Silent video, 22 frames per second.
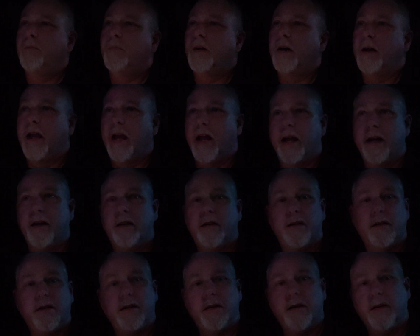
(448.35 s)
Again,
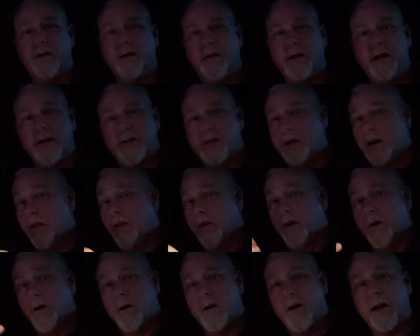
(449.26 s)
it's another
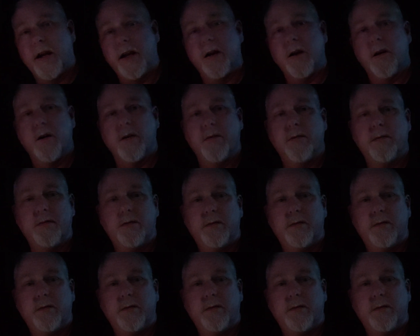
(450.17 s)
learning curve